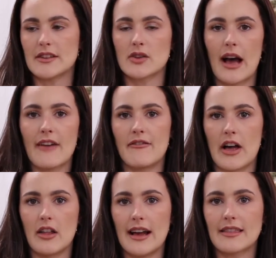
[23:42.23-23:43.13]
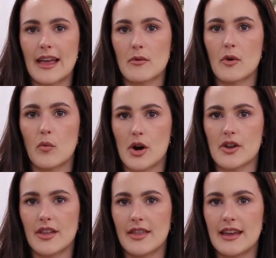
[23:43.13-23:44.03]
So I felt like they were
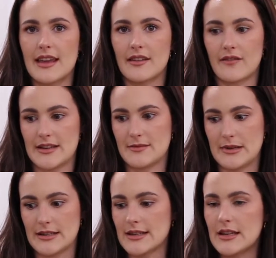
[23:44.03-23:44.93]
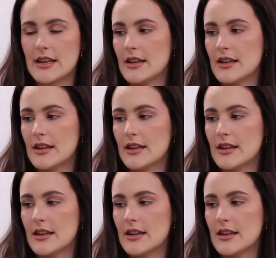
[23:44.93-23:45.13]
worth the investment.